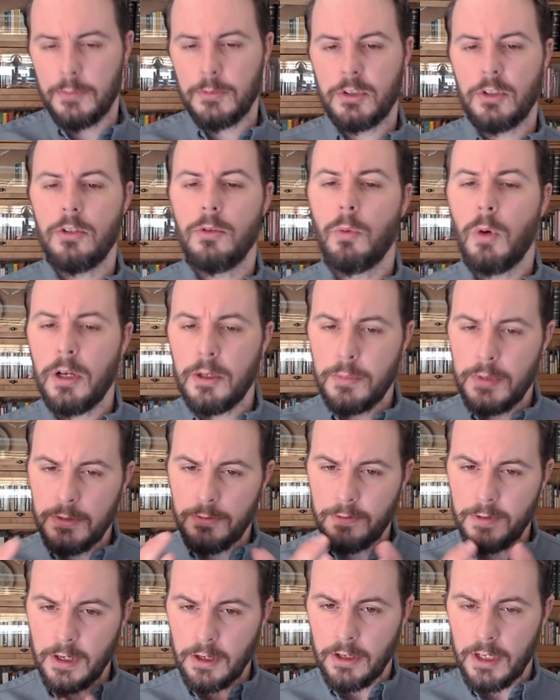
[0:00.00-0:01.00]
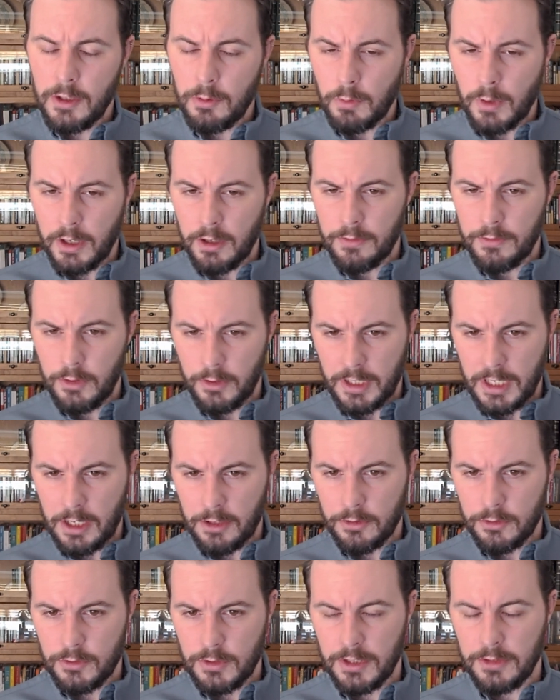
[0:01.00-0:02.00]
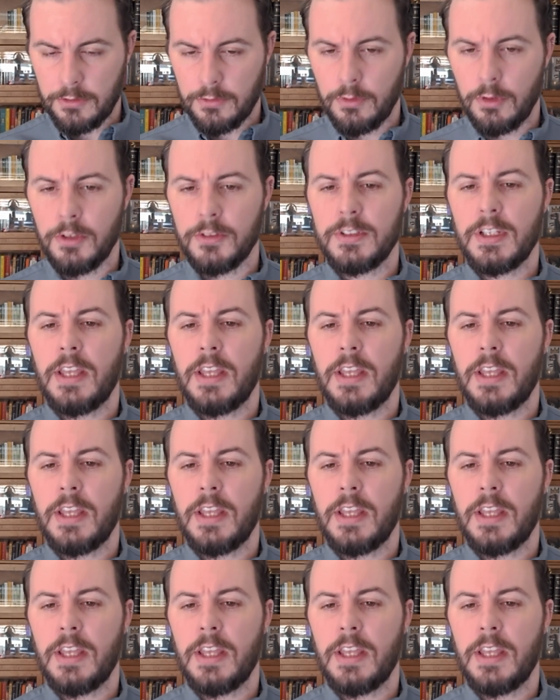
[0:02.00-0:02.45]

So you want to be very aware of your countertransference,